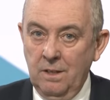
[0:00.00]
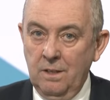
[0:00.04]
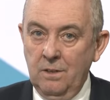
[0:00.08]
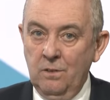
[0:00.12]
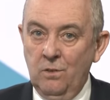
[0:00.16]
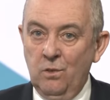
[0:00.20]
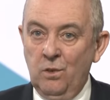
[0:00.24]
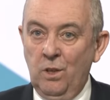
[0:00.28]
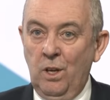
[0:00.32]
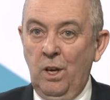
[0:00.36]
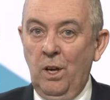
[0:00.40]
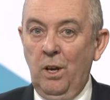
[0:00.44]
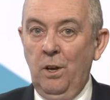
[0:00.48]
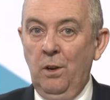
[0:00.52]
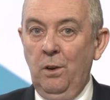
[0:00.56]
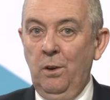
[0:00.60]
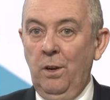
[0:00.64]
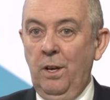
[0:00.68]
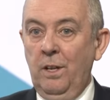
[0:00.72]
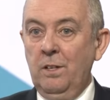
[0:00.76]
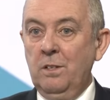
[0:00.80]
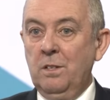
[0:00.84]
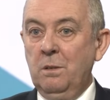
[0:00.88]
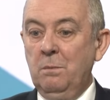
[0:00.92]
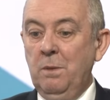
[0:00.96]
So,
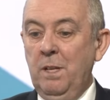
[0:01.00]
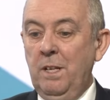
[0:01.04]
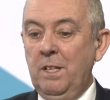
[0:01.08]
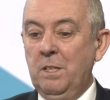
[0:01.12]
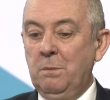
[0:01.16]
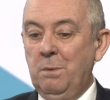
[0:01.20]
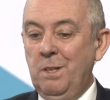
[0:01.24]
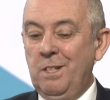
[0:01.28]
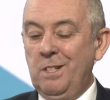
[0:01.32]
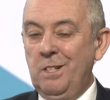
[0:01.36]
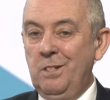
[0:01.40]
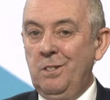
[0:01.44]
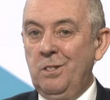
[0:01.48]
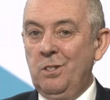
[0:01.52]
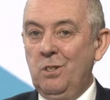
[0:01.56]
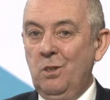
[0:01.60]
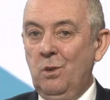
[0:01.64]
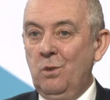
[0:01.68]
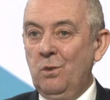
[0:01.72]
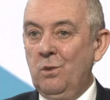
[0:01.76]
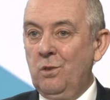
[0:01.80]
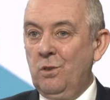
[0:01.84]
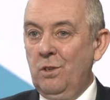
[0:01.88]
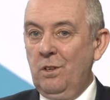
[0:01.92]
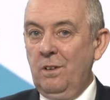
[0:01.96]
and to me, especially
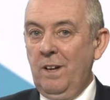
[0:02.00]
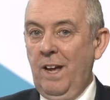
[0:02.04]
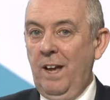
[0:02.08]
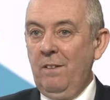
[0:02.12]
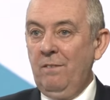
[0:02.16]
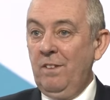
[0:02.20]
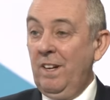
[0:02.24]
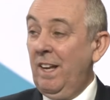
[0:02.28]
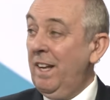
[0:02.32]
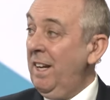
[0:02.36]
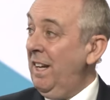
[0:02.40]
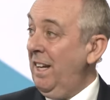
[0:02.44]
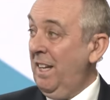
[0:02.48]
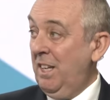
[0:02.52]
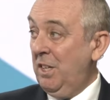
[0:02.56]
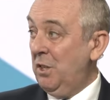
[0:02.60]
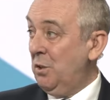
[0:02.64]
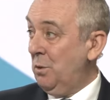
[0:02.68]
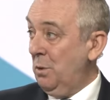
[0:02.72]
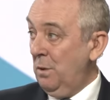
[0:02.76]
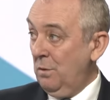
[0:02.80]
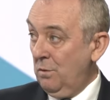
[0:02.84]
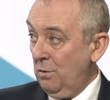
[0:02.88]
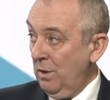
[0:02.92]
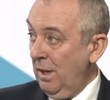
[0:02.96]
stocks that haven't had a
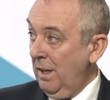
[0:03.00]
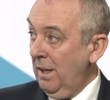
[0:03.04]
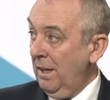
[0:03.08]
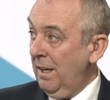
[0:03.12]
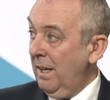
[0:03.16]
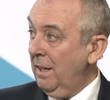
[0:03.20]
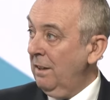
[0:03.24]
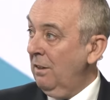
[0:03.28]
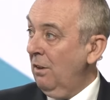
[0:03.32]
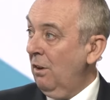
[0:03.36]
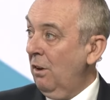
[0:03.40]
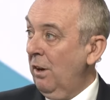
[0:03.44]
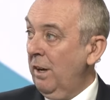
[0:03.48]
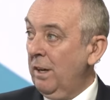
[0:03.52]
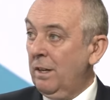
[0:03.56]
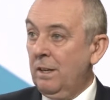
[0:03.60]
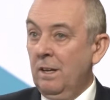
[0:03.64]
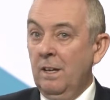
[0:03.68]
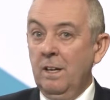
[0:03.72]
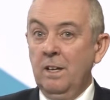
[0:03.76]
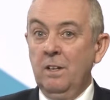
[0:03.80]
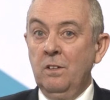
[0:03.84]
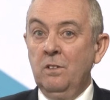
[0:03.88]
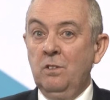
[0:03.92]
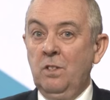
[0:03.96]
history of trading, unlike
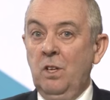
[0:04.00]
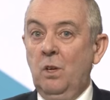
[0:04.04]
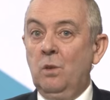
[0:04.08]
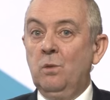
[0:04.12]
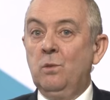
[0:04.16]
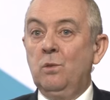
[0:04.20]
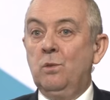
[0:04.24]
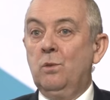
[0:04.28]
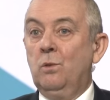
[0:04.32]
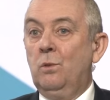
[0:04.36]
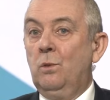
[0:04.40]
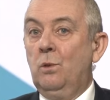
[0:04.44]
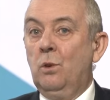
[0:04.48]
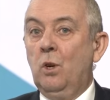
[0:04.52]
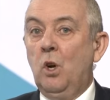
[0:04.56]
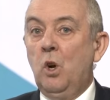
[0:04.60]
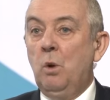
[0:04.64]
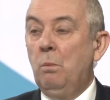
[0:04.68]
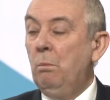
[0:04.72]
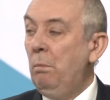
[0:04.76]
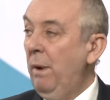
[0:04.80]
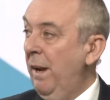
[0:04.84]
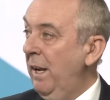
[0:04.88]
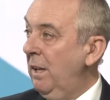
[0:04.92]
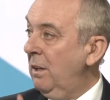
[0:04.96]
Telstra or
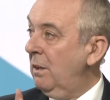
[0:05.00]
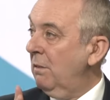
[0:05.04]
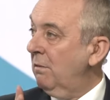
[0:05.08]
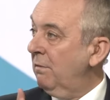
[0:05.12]
CommBank that